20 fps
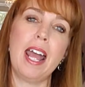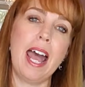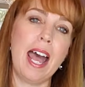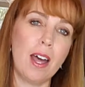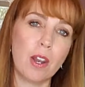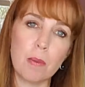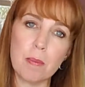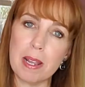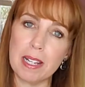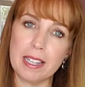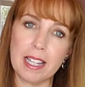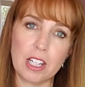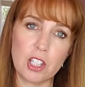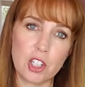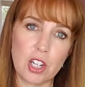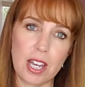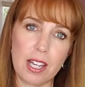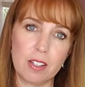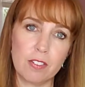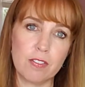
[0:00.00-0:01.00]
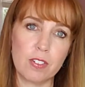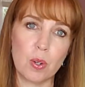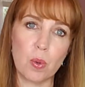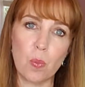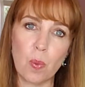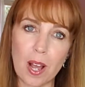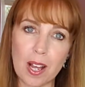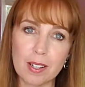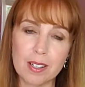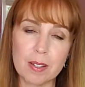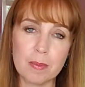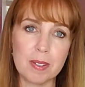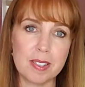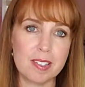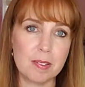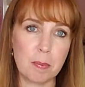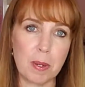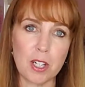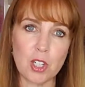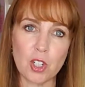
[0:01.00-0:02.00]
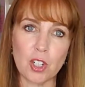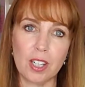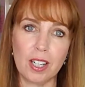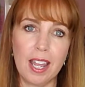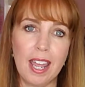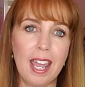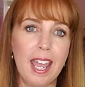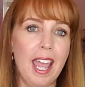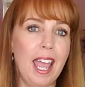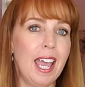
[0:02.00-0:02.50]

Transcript: how to make that child feel welcome and special.